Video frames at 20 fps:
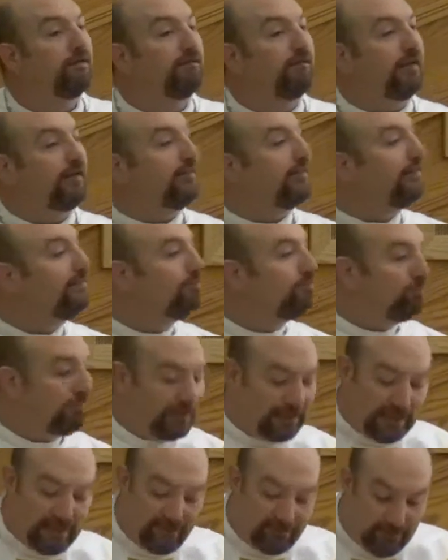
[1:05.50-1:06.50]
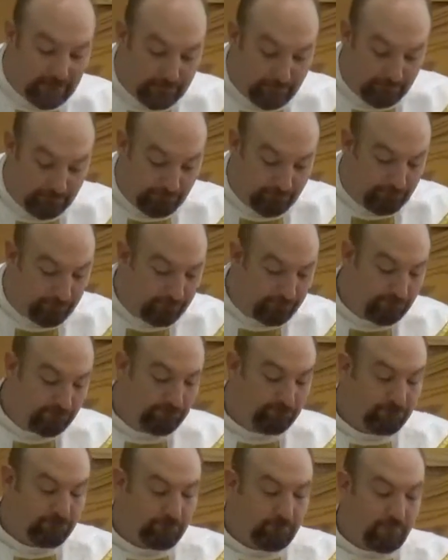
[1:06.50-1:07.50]
They didn't believe it.
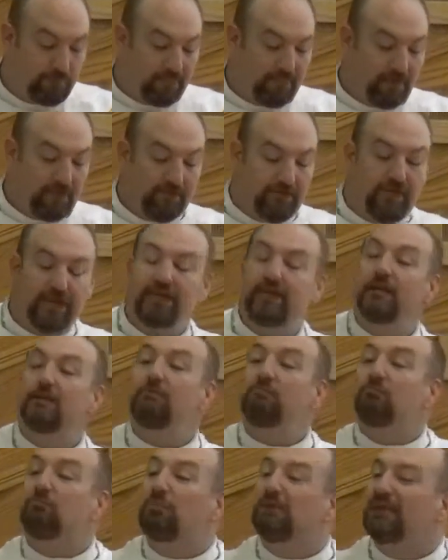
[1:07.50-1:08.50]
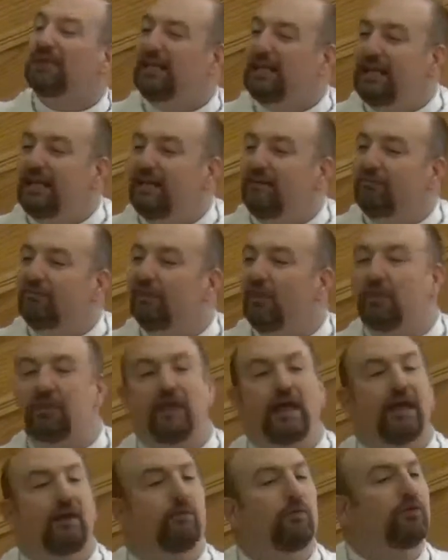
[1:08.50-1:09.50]
They didn't believe that
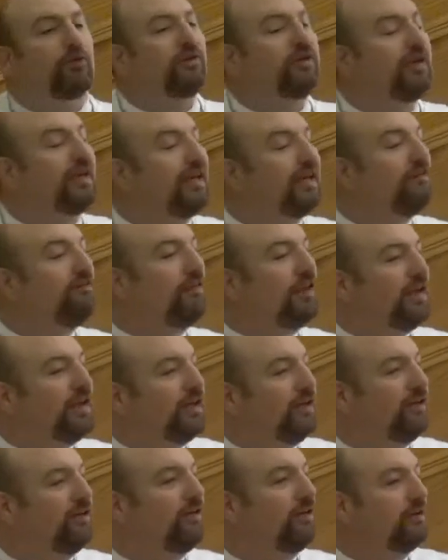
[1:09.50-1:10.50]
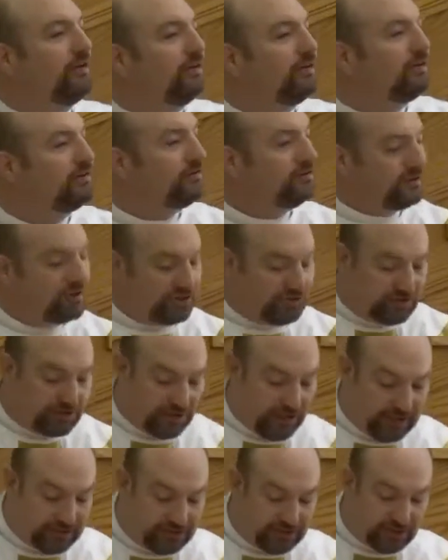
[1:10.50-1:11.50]
they would give in to
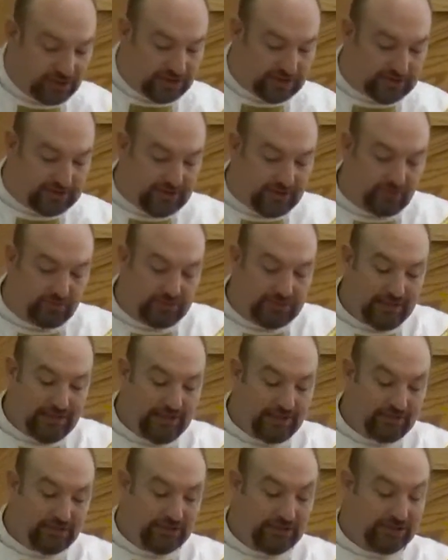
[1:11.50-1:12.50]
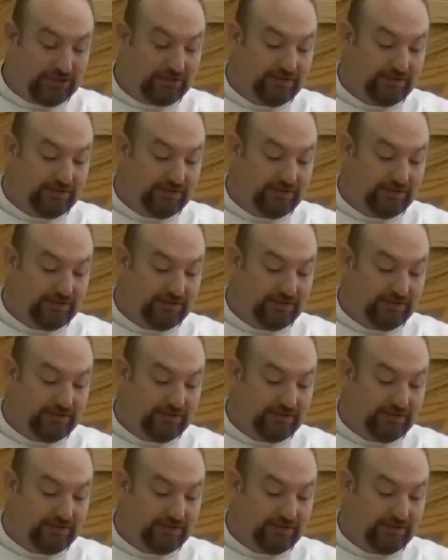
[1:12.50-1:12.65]
such a temptation.